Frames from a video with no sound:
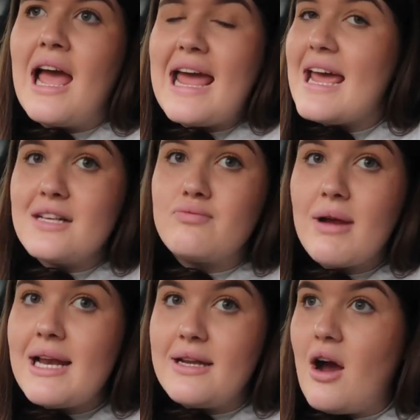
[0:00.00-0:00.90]
It is
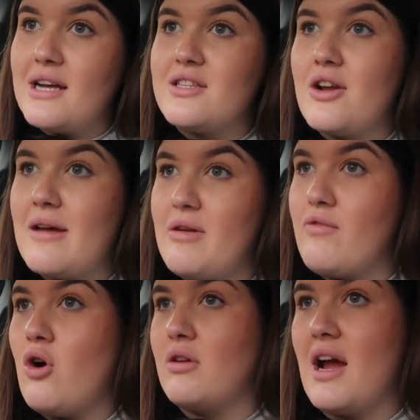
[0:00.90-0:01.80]
really nice, don't get me
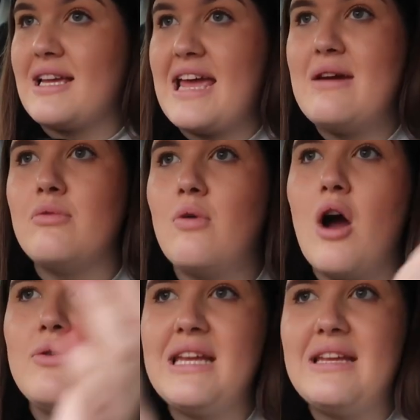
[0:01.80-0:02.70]
wrong. Like, it will
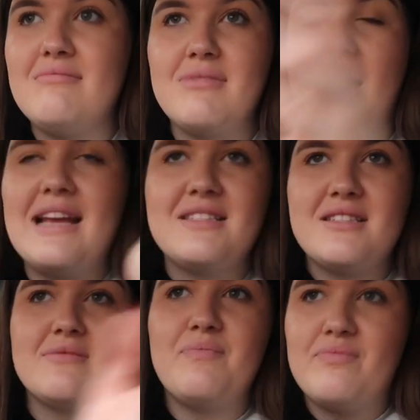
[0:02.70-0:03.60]
only, like,
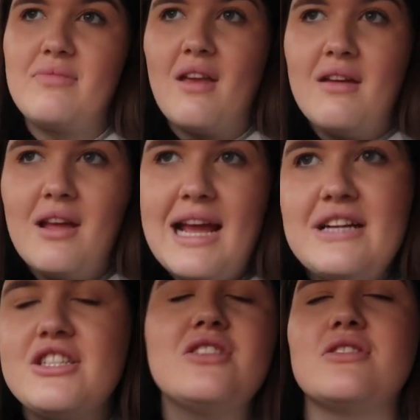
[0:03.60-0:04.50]

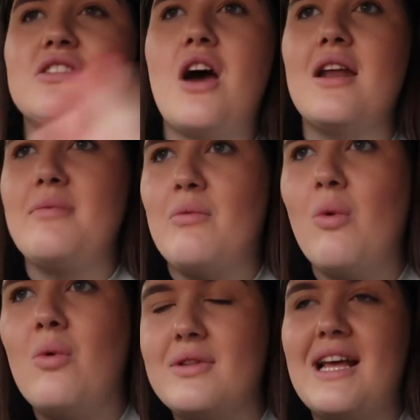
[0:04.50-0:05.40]
it just looks a tiny bit
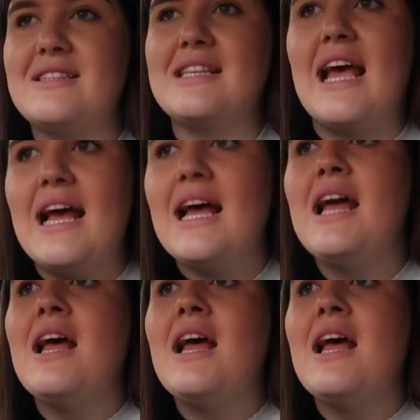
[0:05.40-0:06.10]
worn, that's it.